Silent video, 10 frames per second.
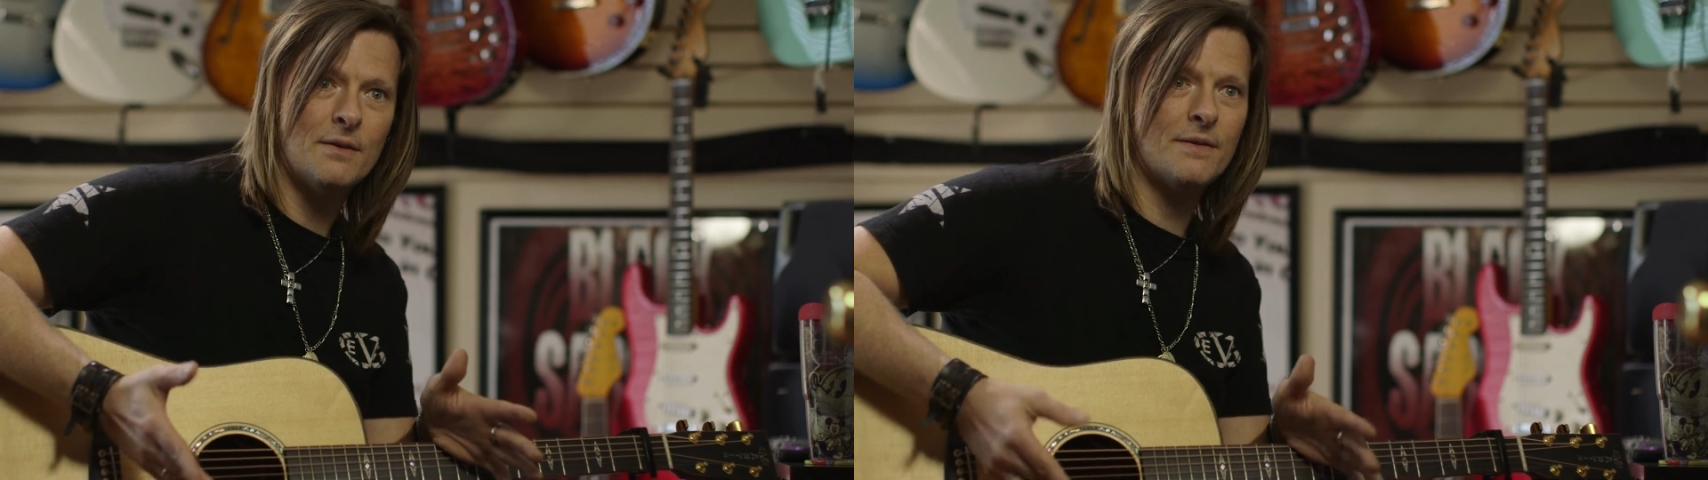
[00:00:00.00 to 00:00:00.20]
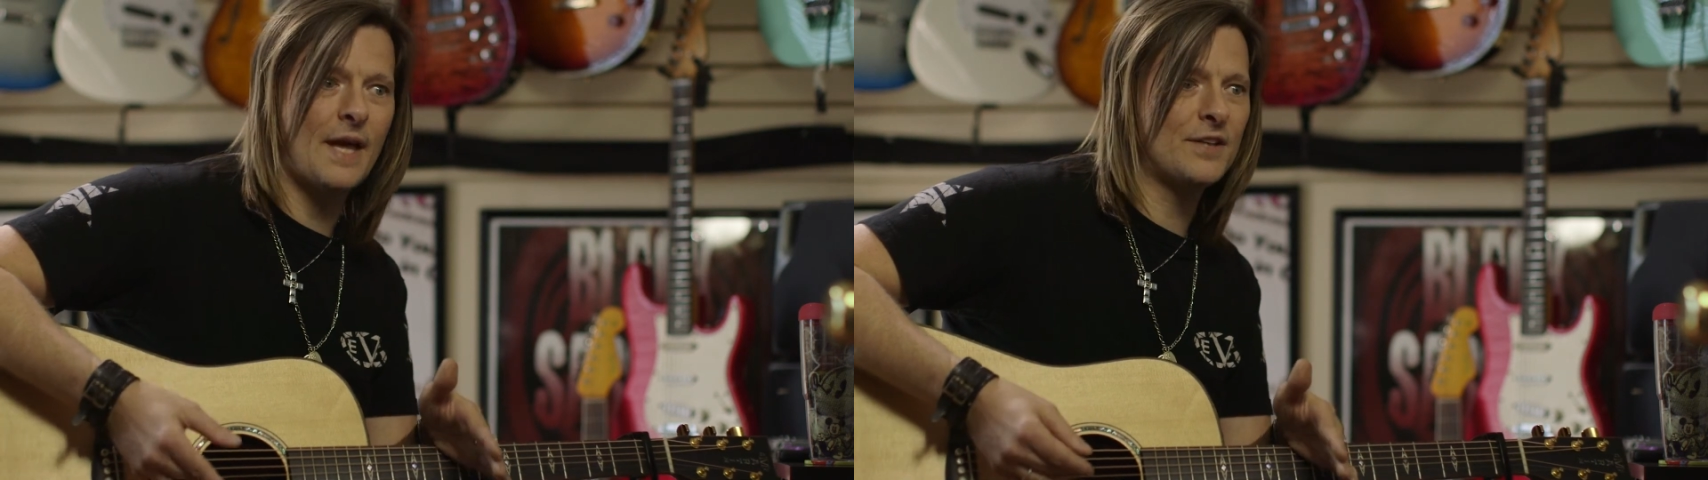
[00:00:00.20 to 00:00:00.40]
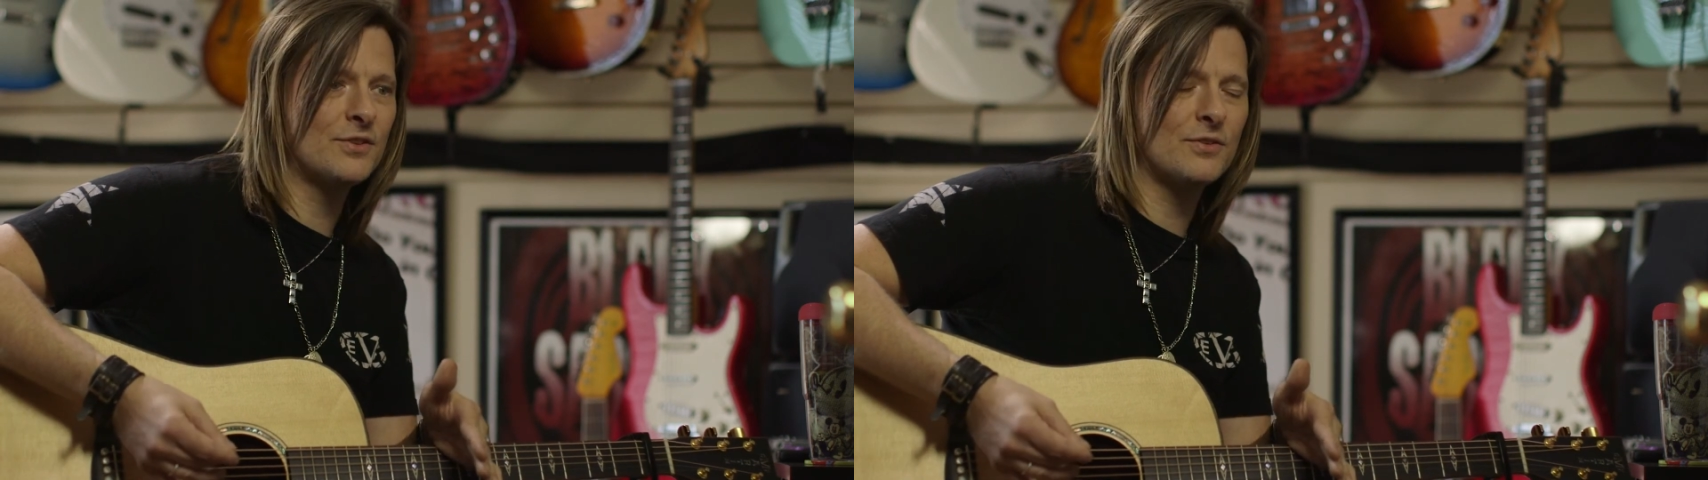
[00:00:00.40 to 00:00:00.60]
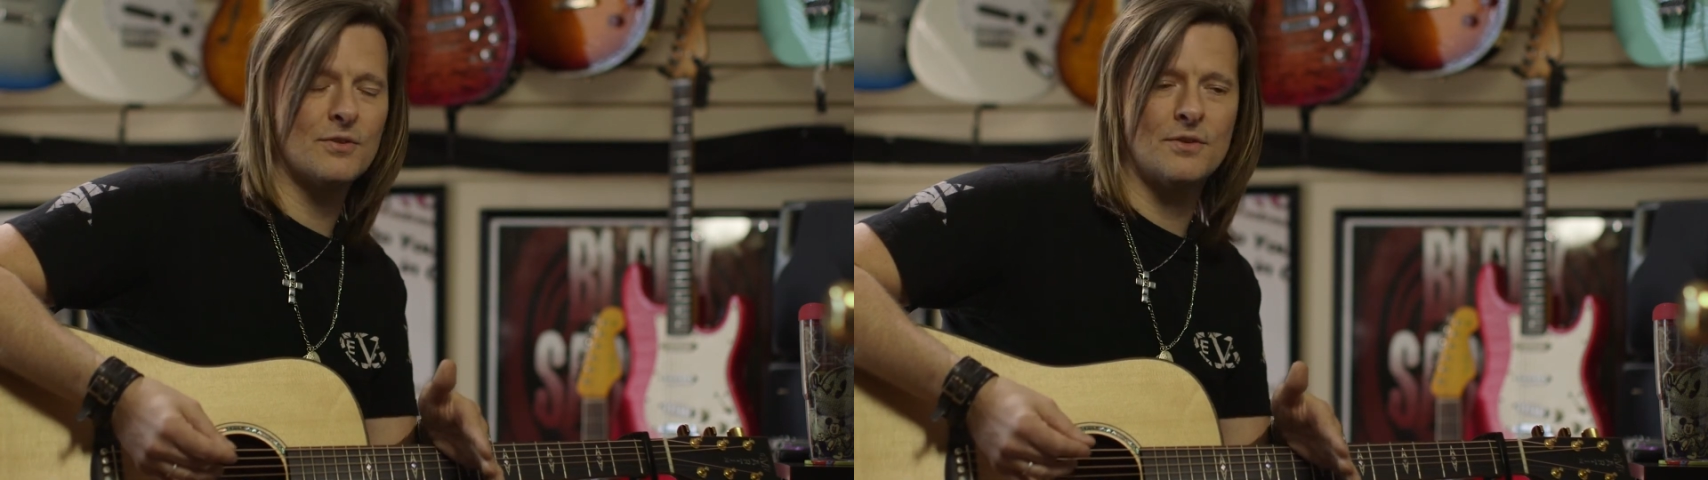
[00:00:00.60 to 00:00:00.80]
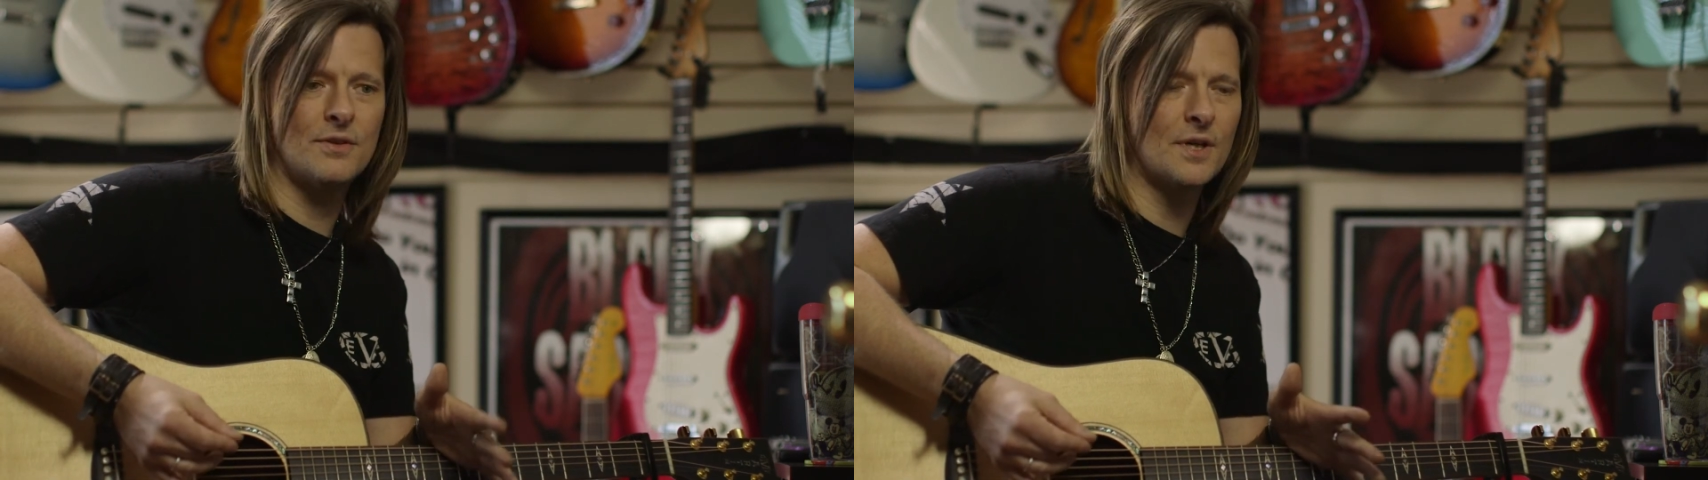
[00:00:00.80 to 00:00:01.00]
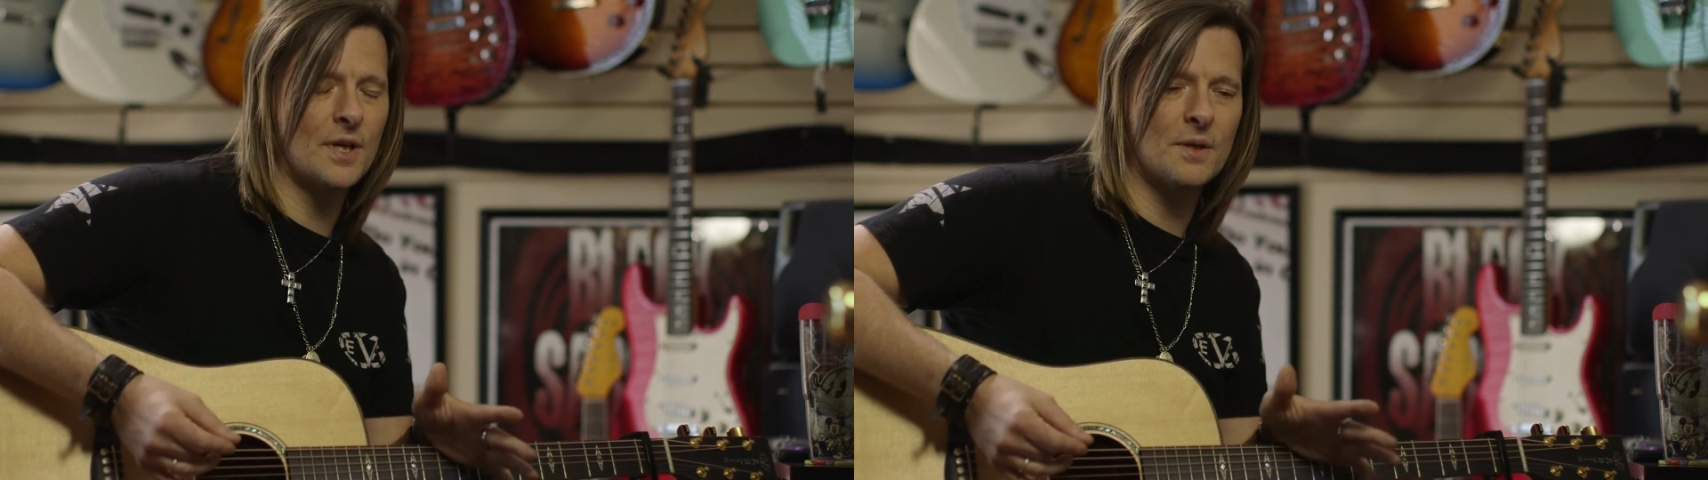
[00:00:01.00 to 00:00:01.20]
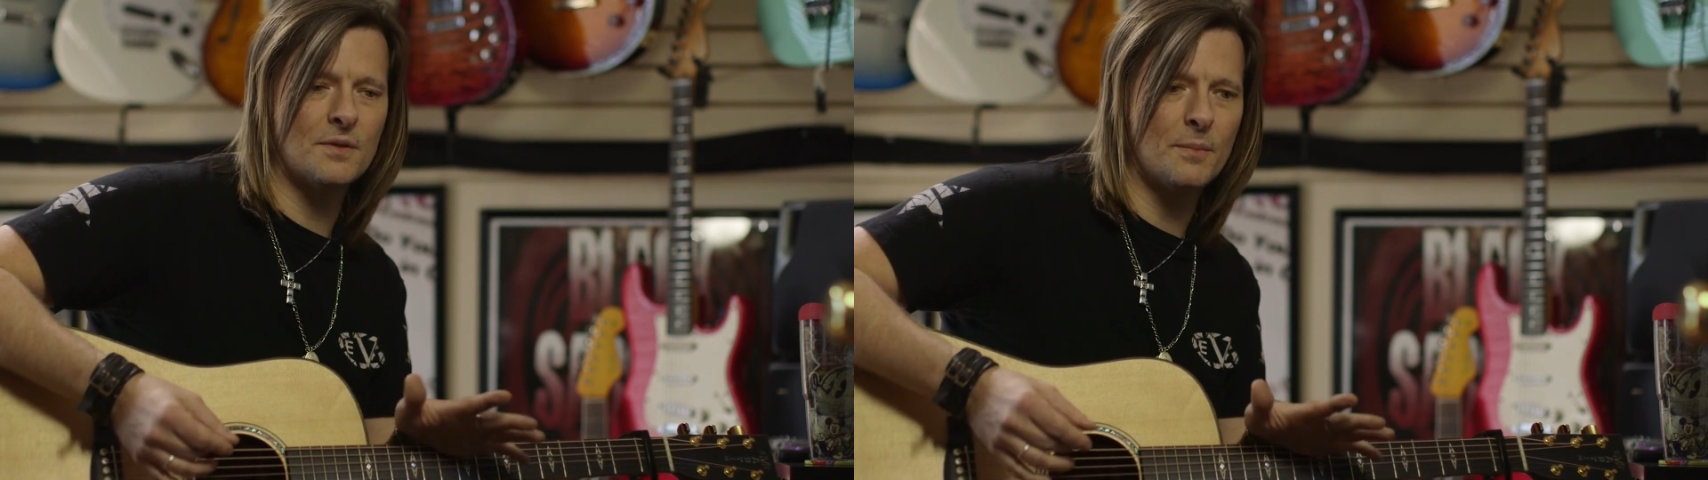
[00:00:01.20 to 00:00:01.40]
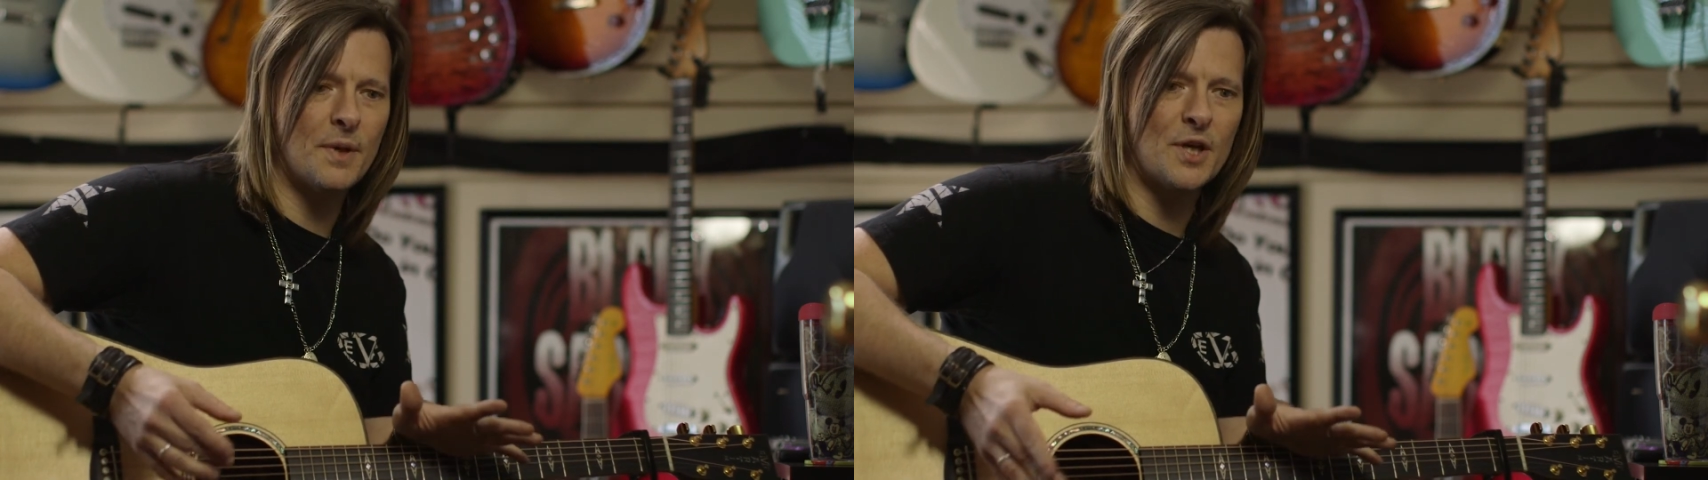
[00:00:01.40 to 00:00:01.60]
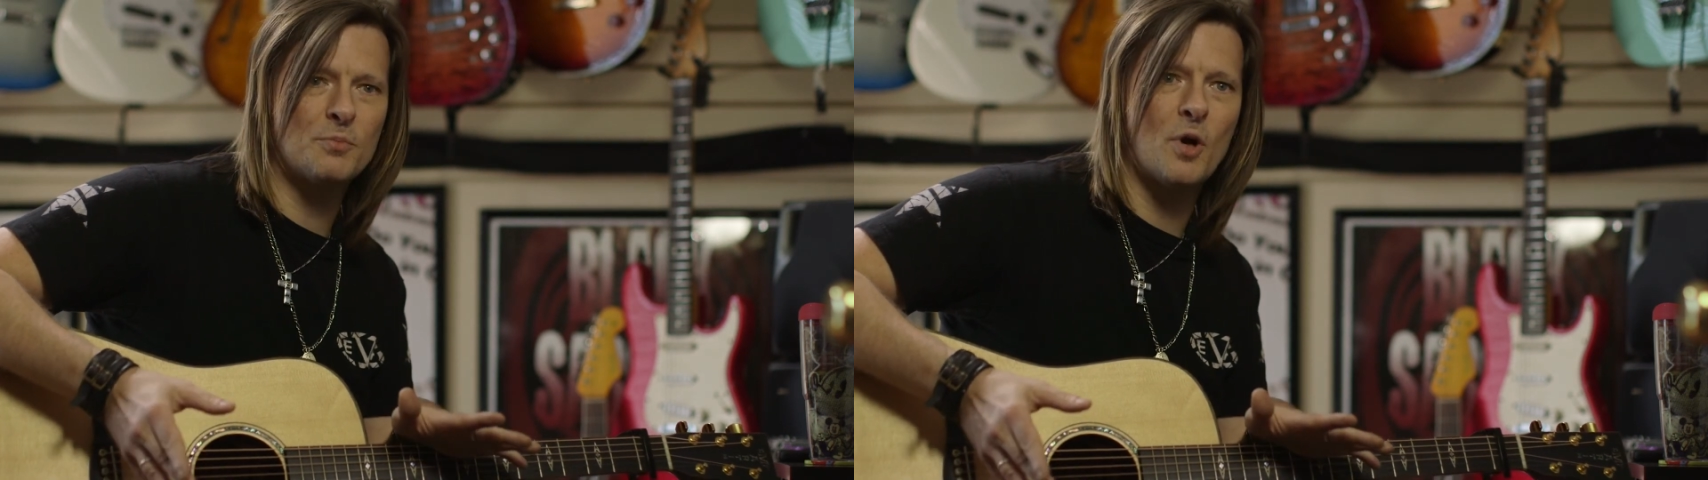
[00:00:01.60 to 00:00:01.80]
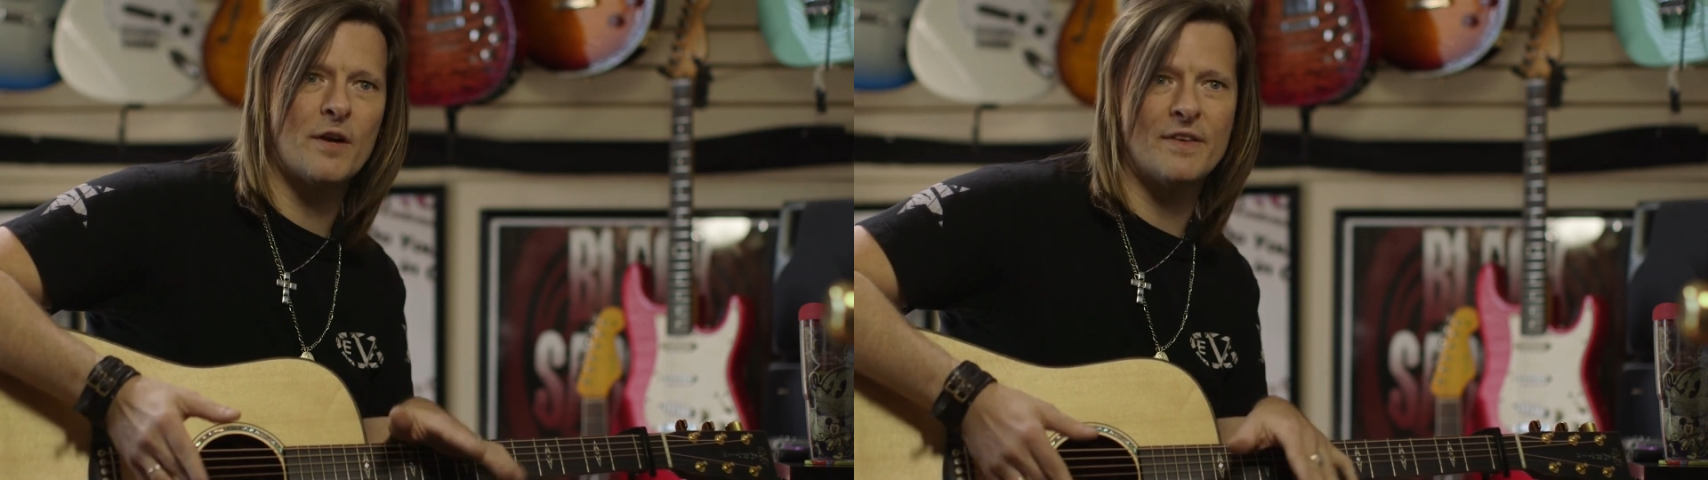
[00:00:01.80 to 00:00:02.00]
That's the
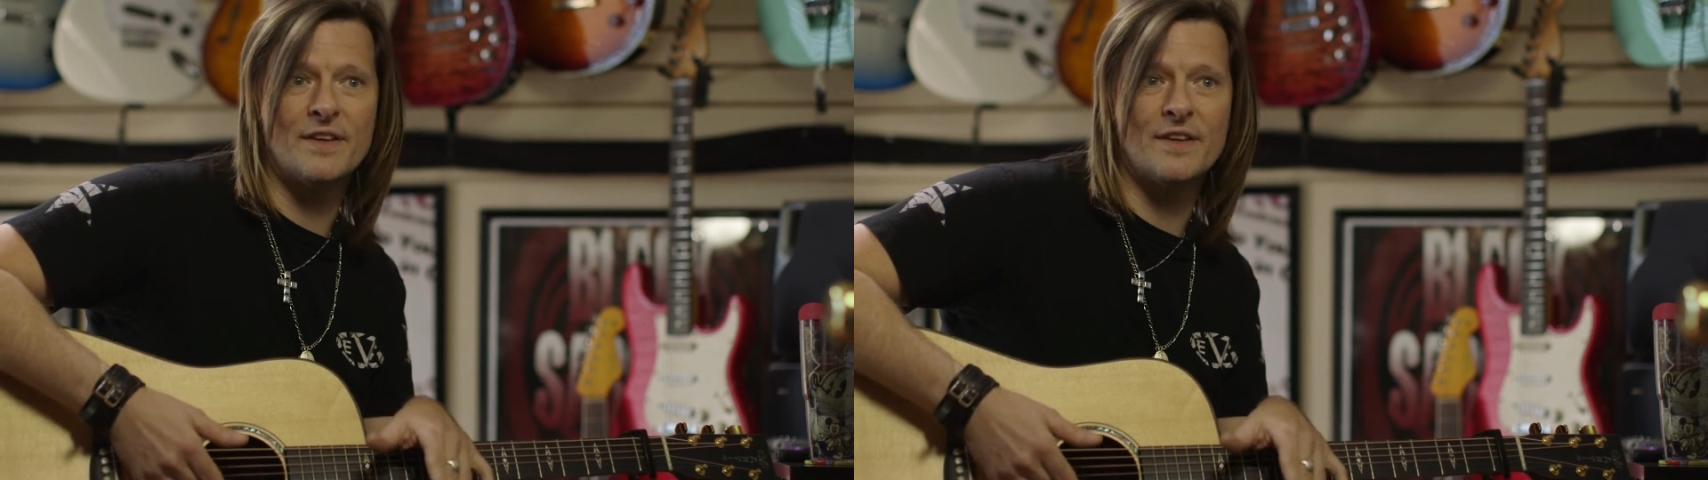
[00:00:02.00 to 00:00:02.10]
biggest part of it.